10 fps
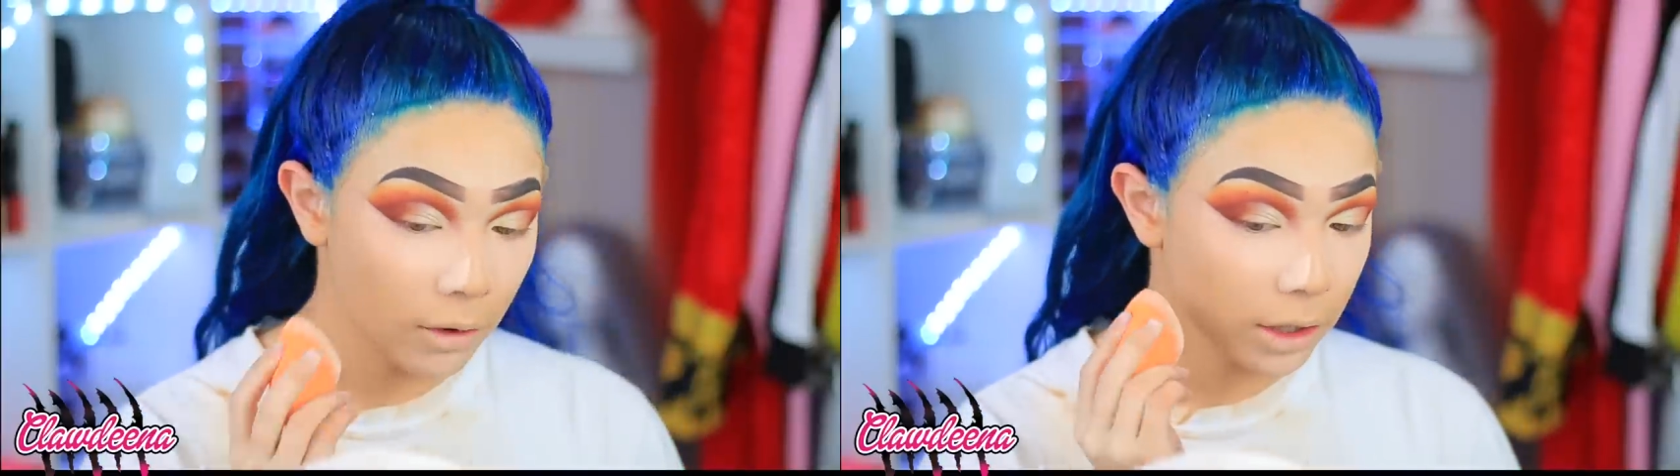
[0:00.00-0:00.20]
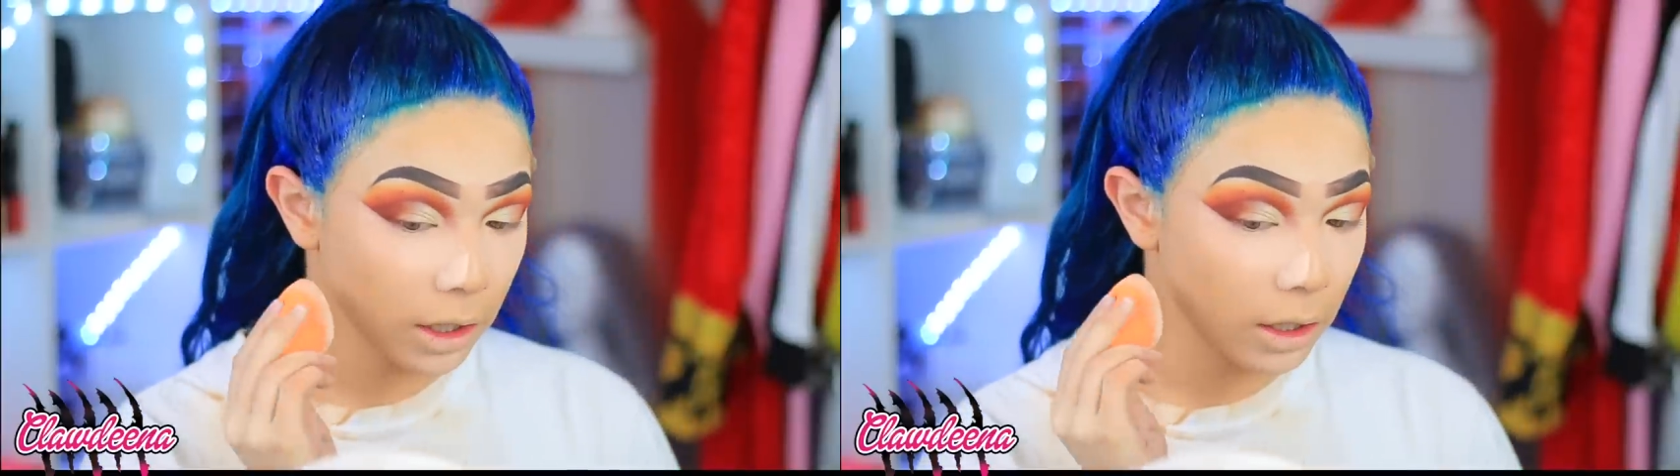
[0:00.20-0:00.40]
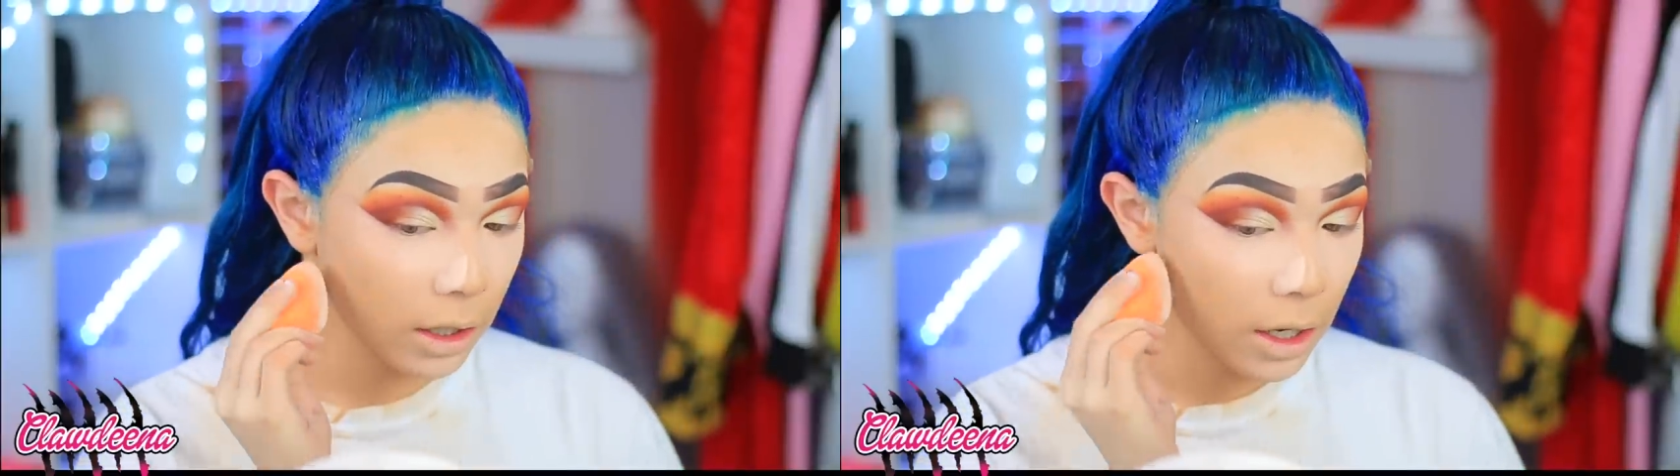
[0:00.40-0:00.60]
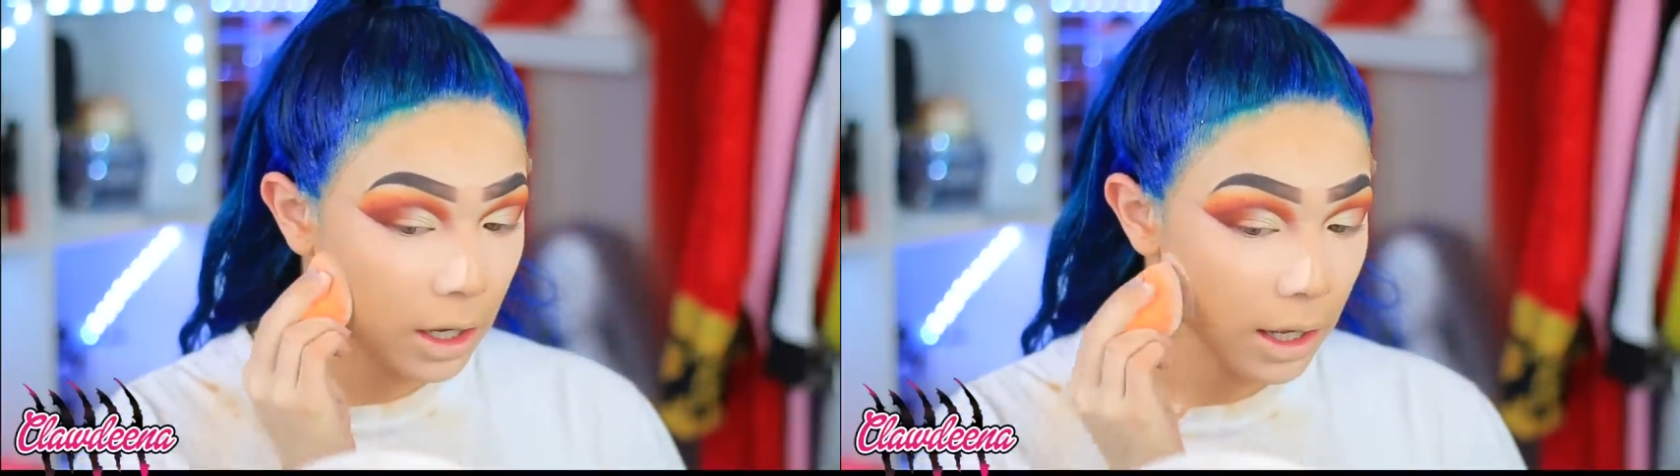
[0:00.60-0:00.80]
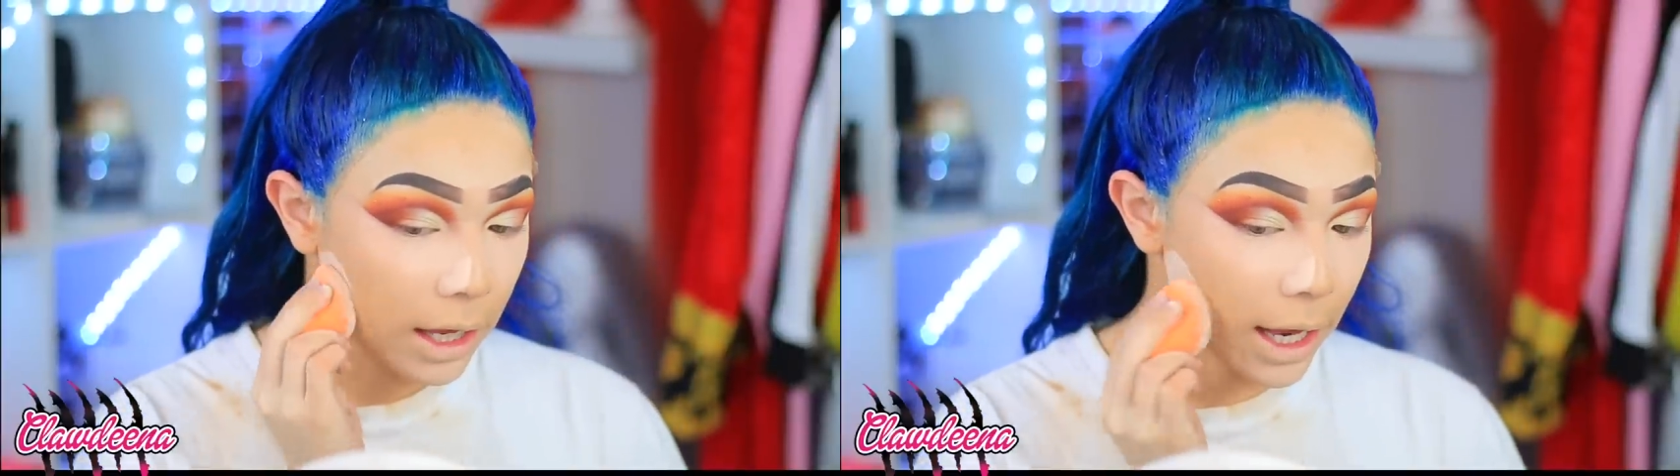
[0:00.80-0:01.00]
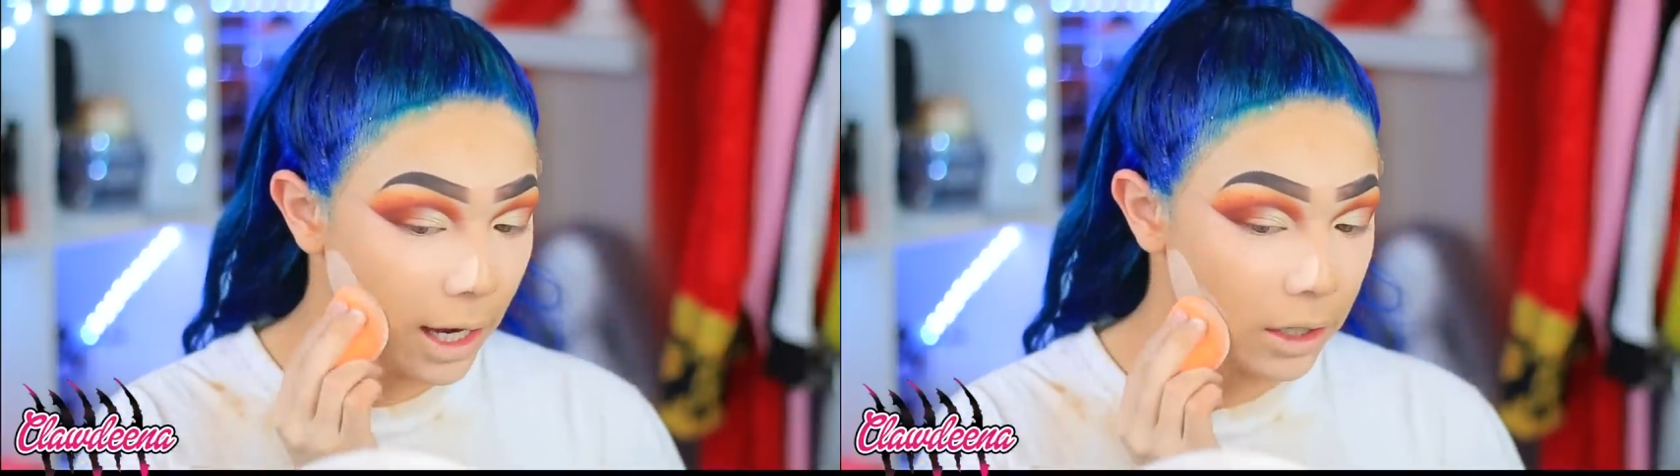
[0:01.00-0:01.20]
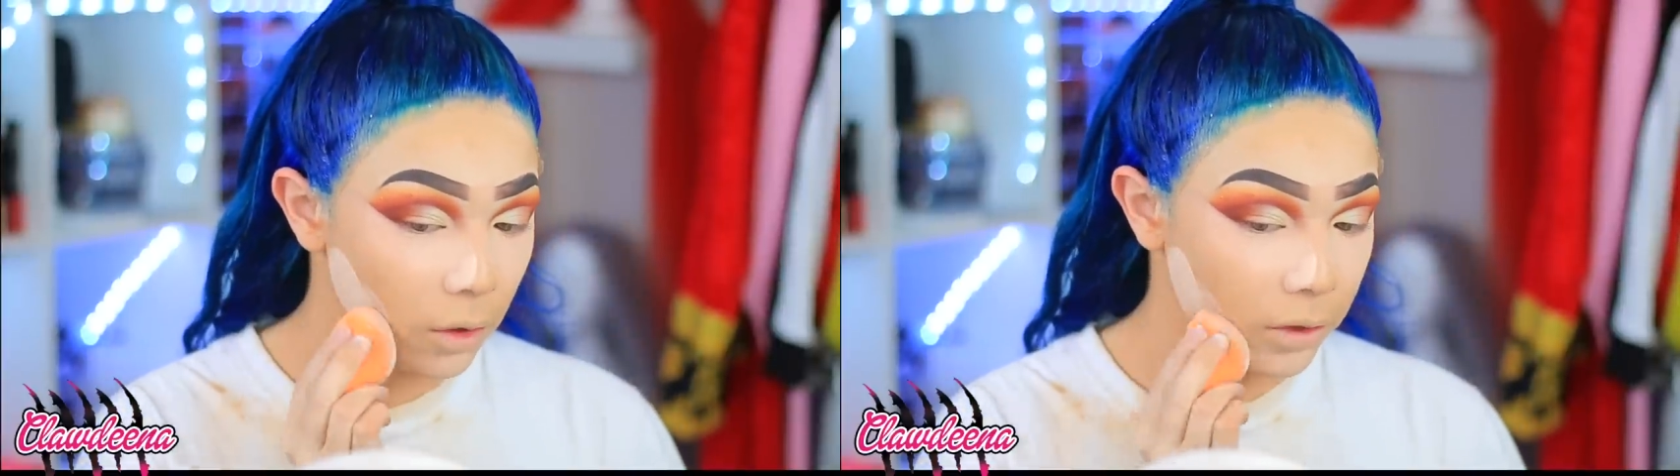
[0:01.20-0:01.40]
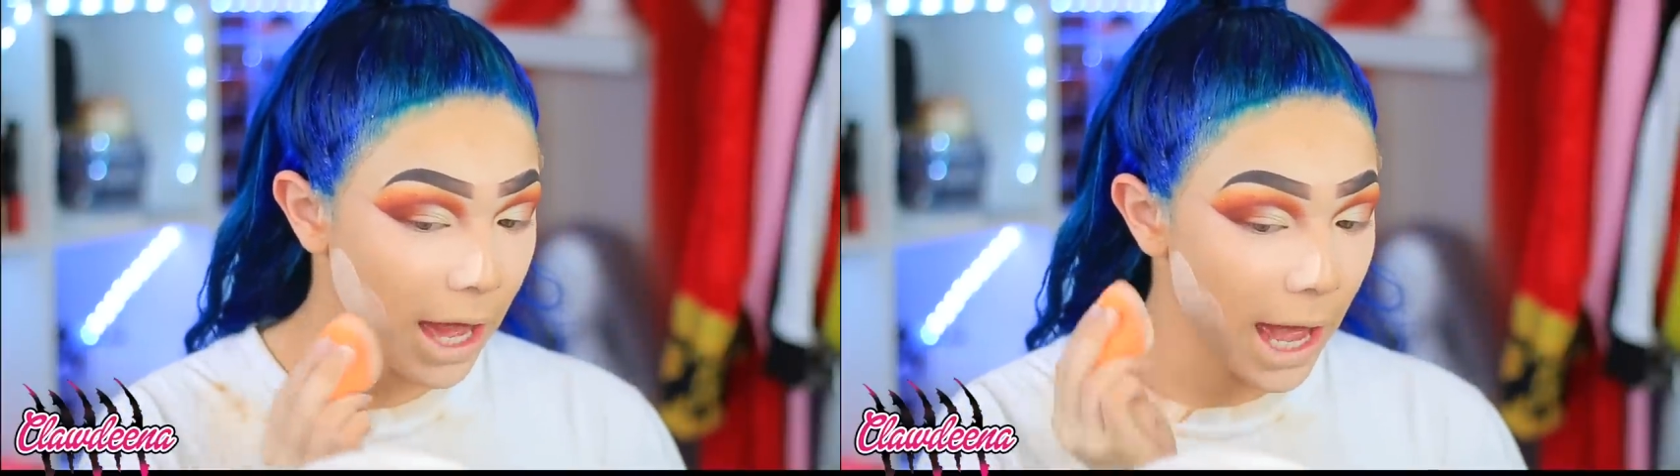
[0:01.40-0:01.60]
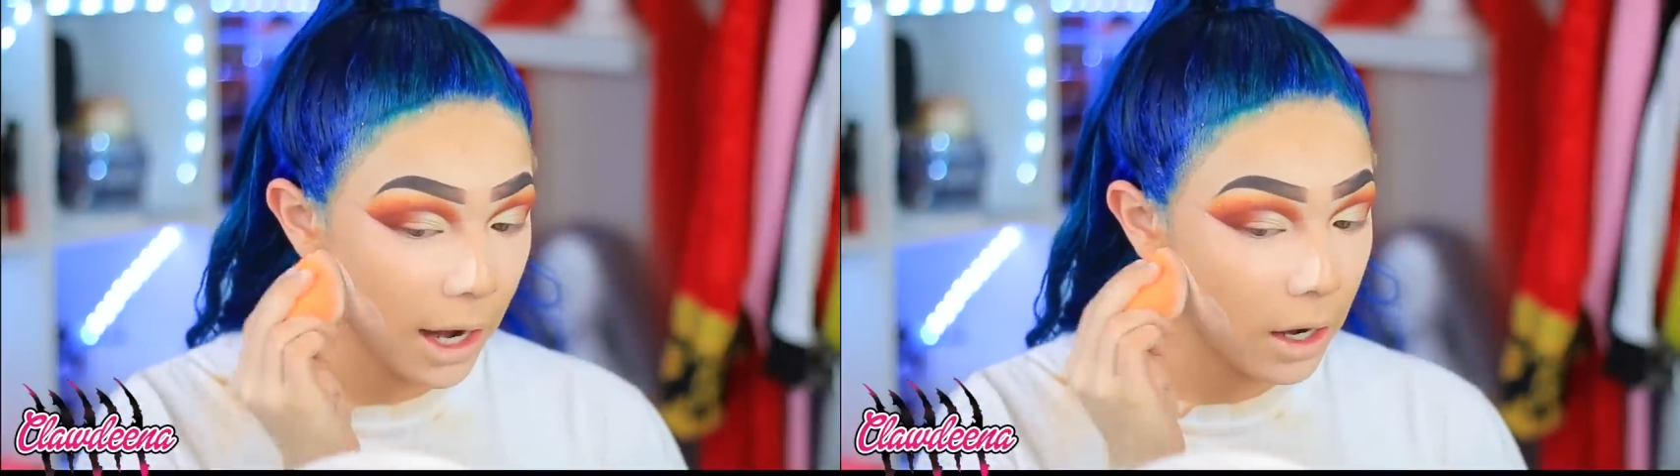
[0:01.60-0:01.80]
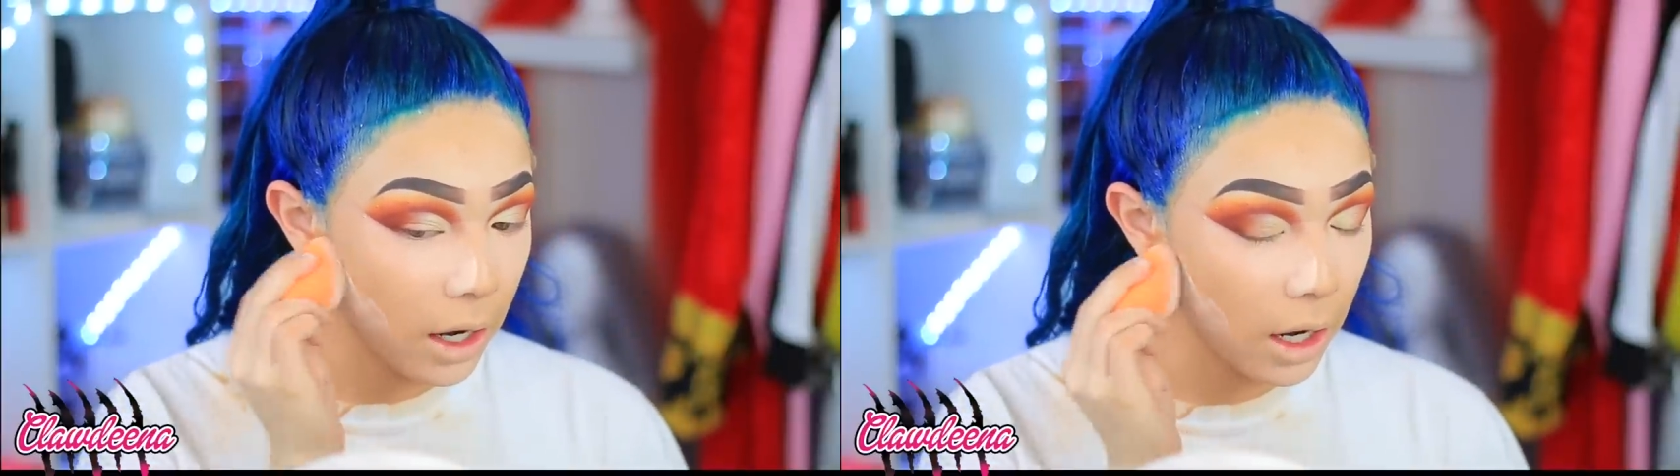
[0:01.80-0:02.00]
powder, and I know
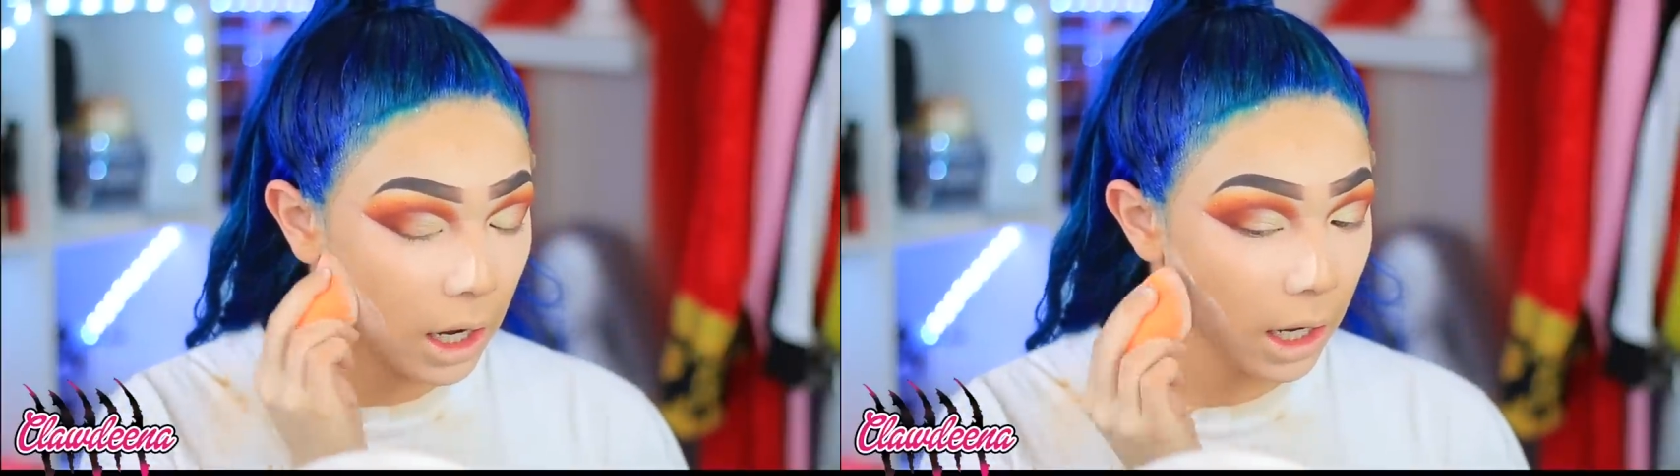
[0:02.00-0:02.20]
that.